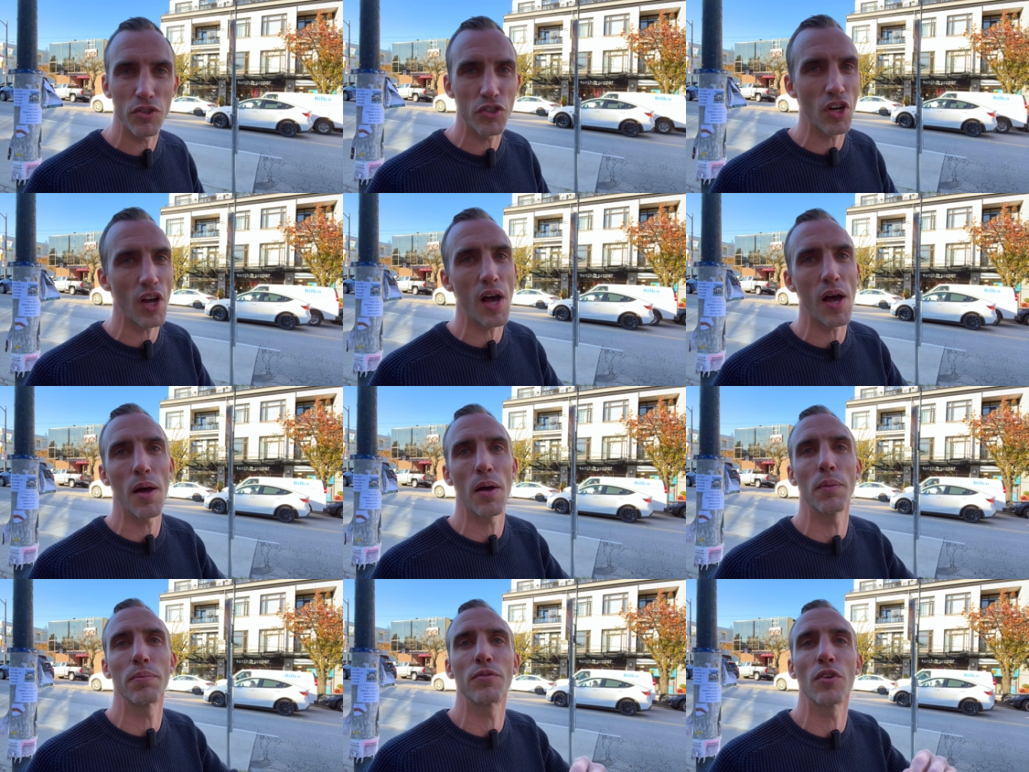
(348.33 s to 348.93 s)

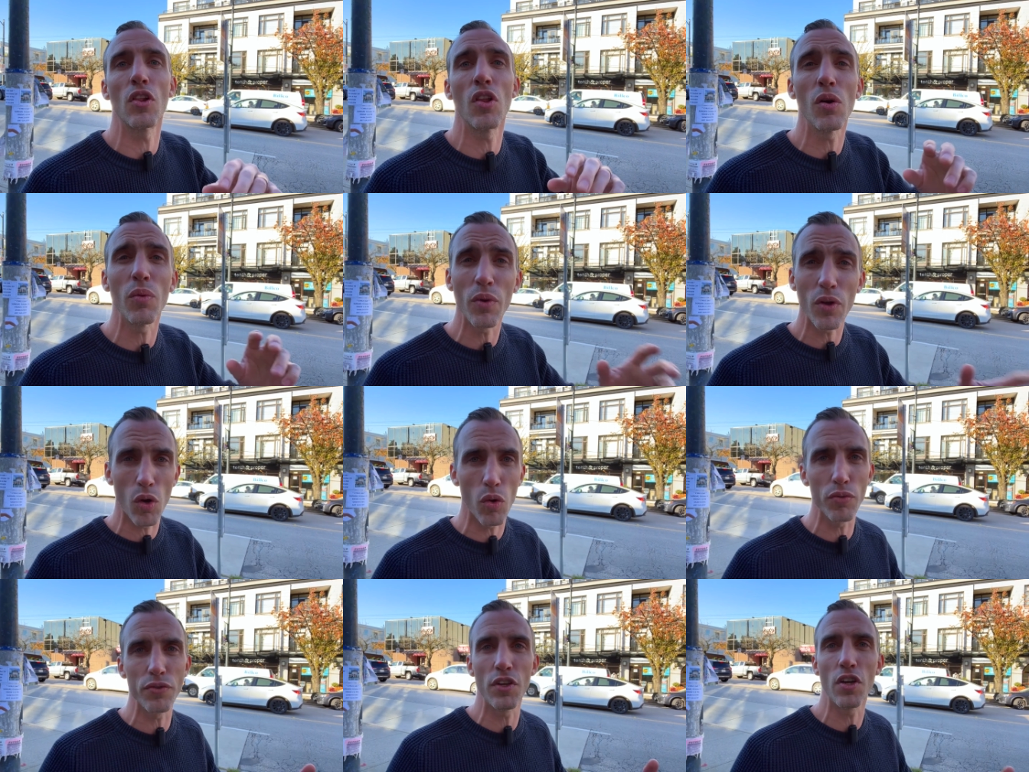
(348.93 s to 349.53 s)
shops, along
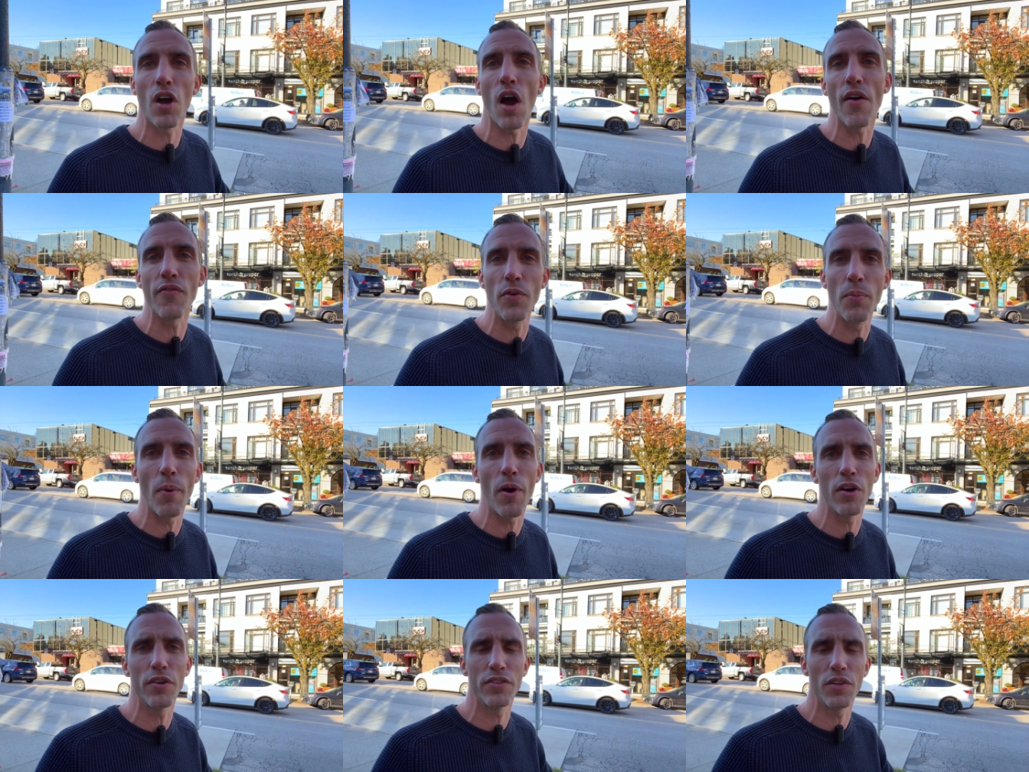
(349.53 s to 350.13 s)
with cozy coffee
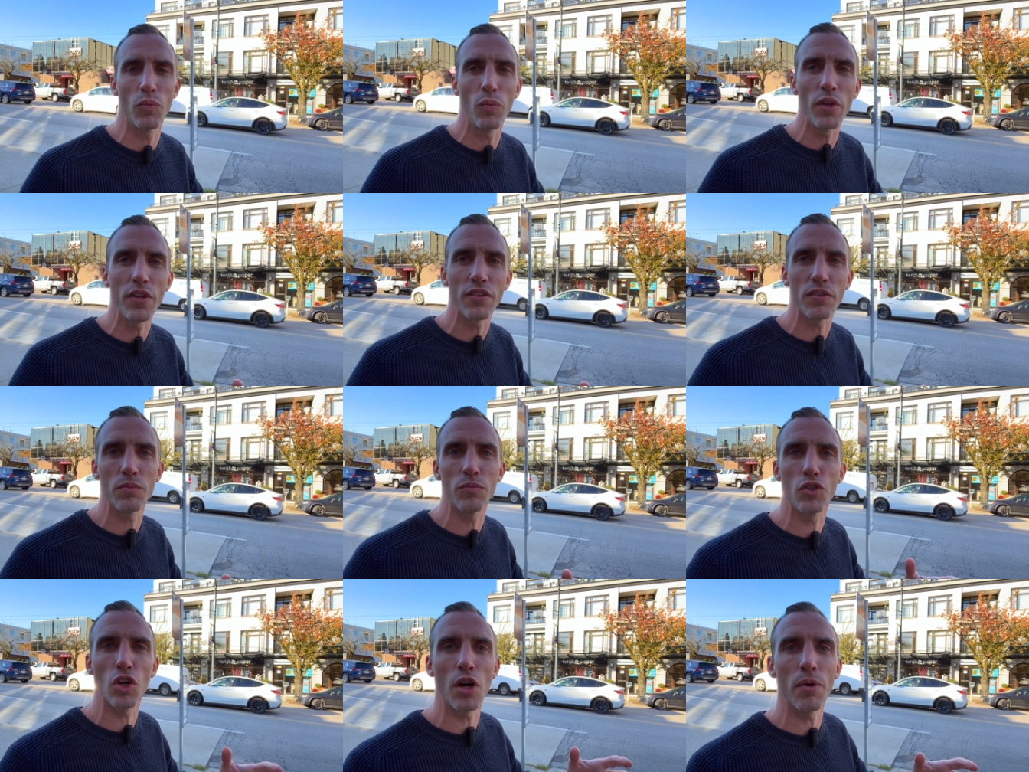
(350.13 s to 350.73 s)
bars and really
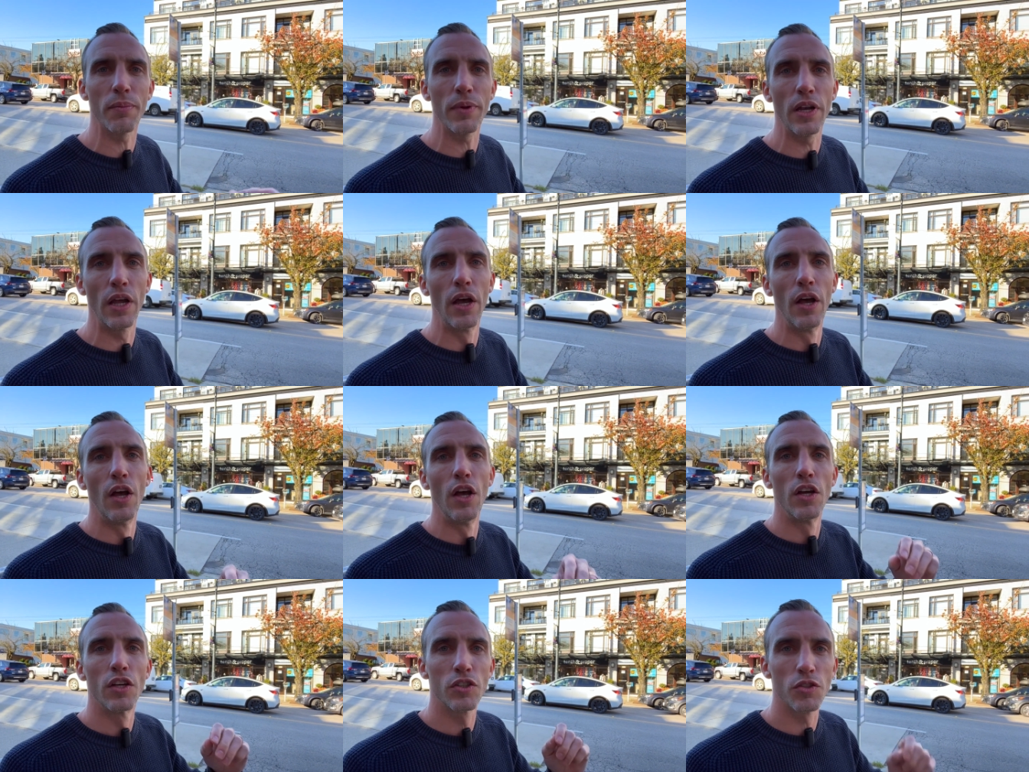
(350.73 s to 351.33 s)
some charming
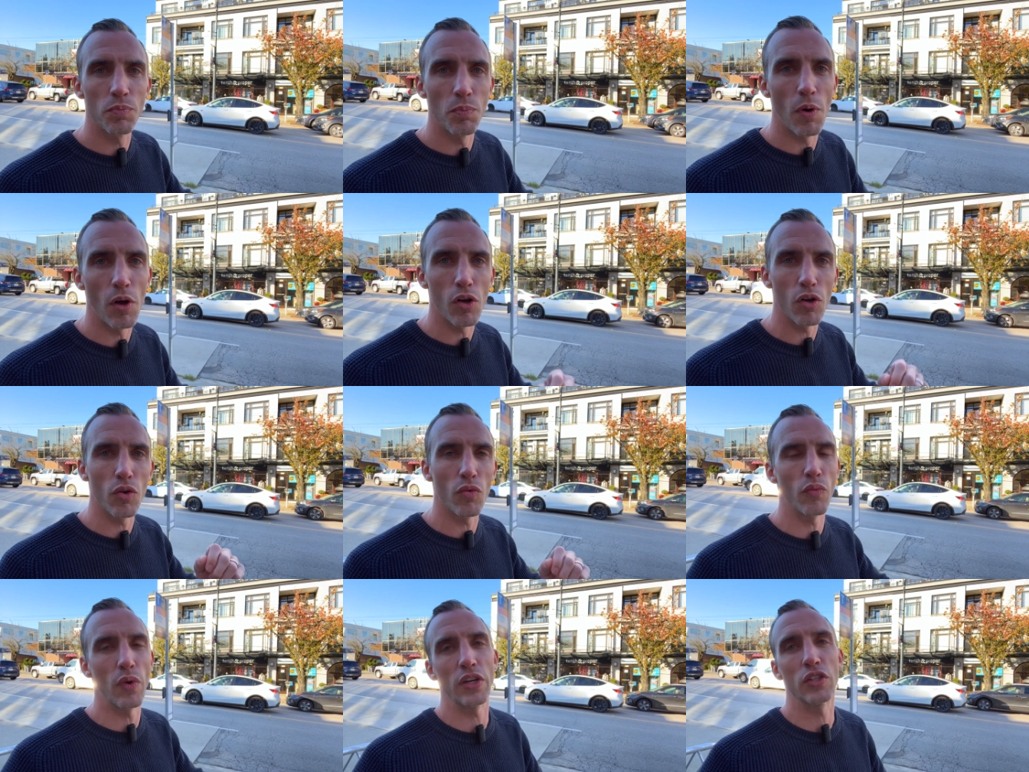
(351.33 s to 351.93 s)

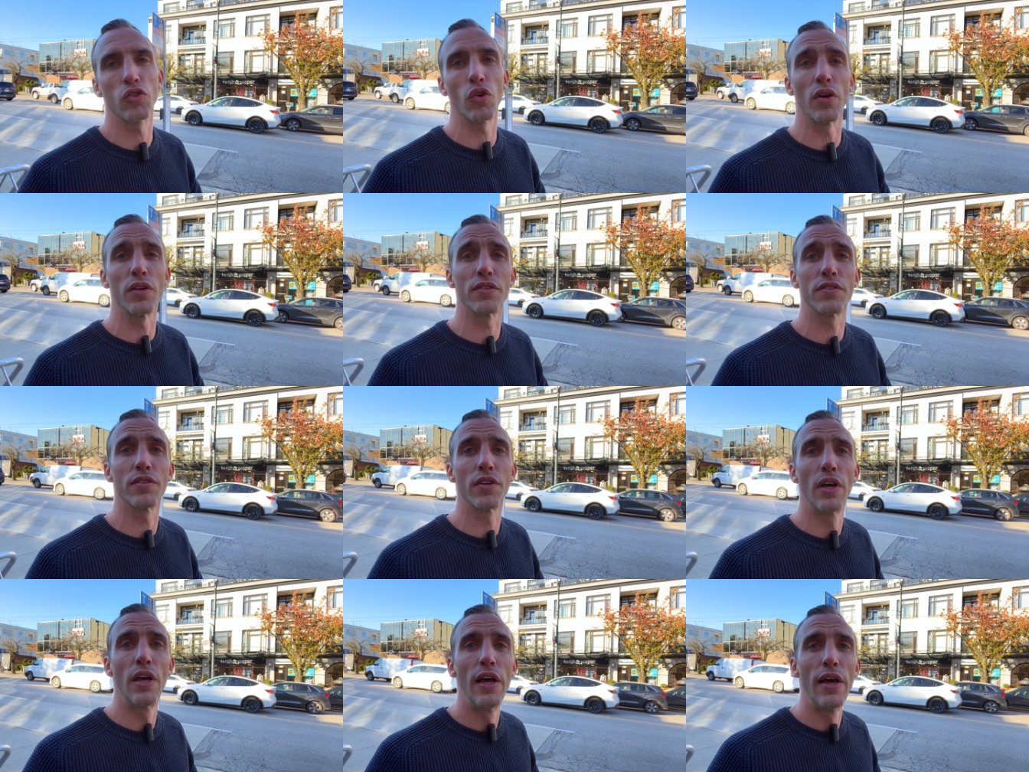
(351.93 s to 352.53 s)
small
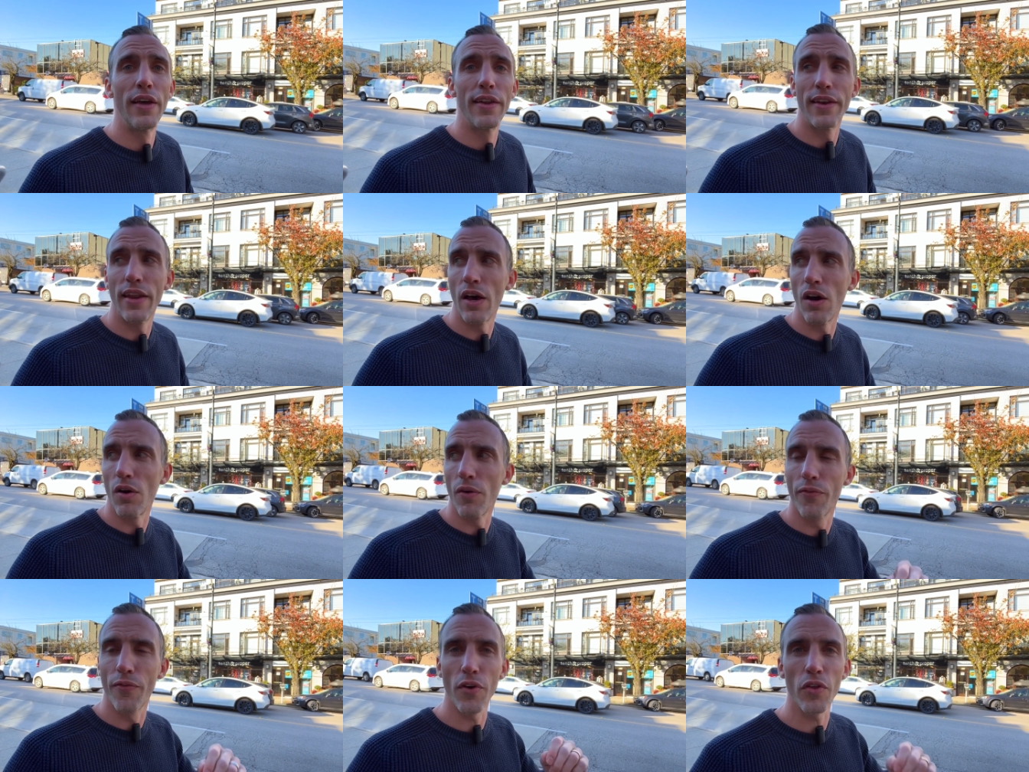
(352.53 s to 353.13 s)
restaurants.
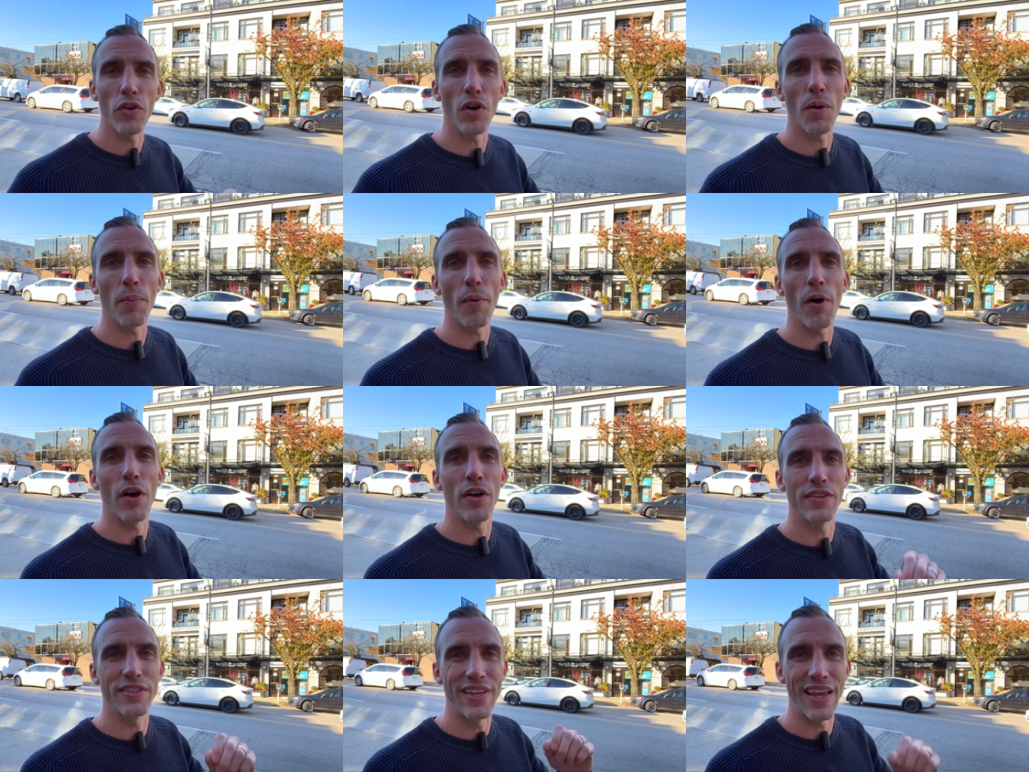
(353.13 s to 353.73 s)
Now, further up
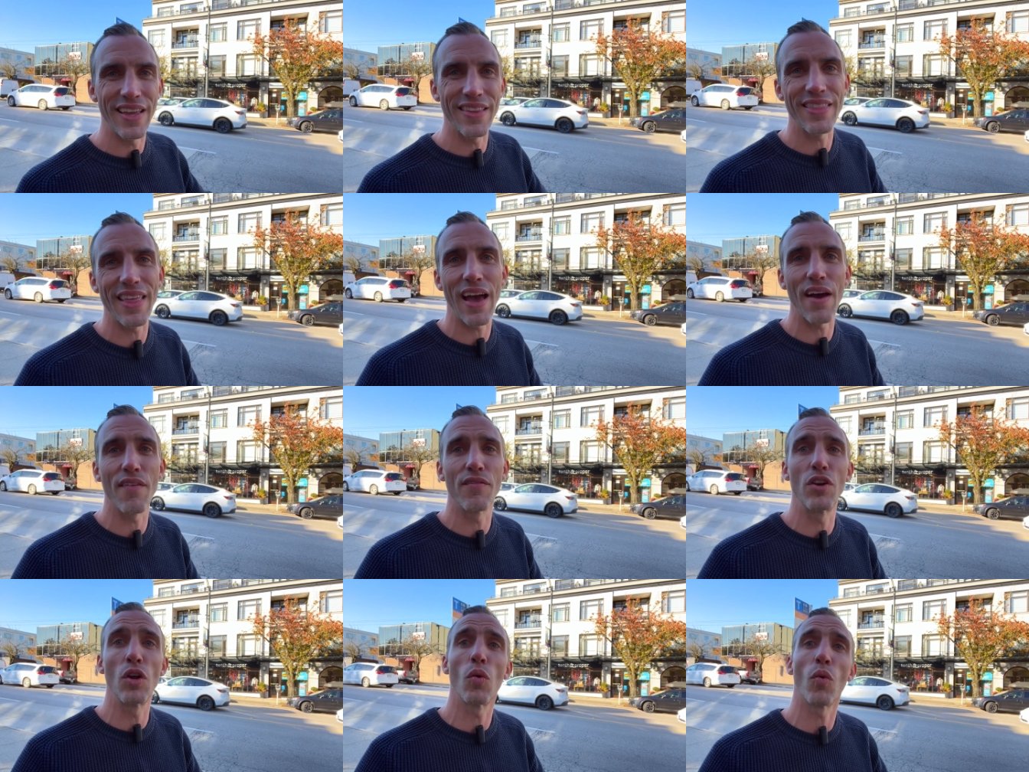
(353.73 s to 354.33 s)
on 10th
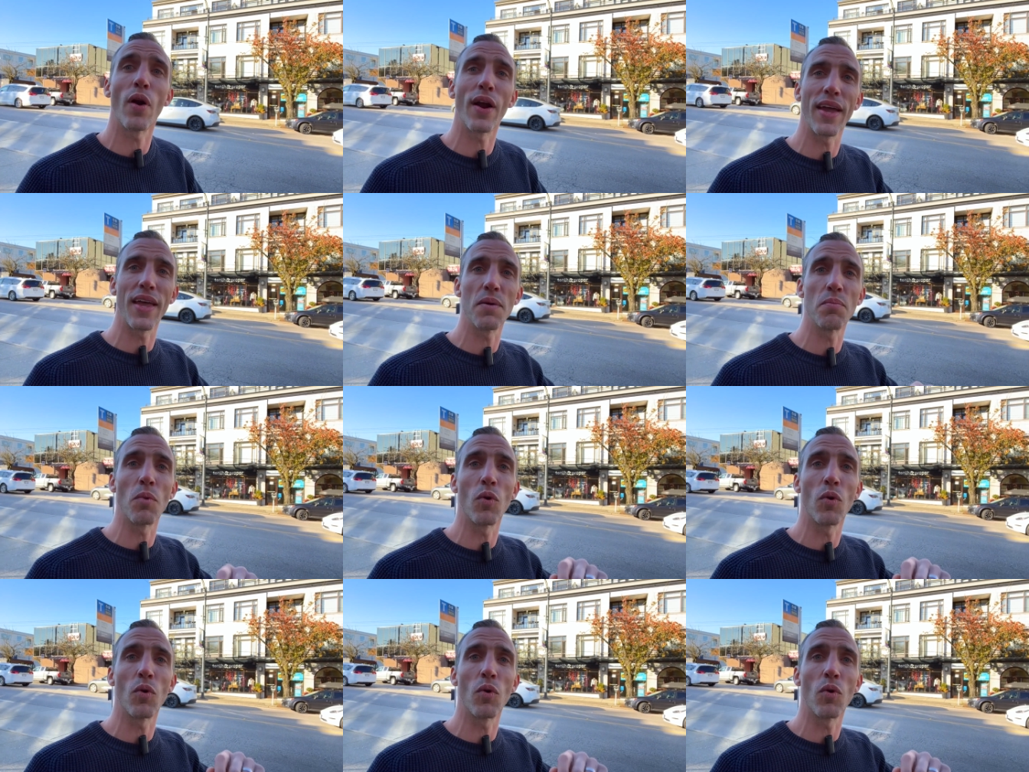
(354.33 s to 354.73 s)
Avenue, where I am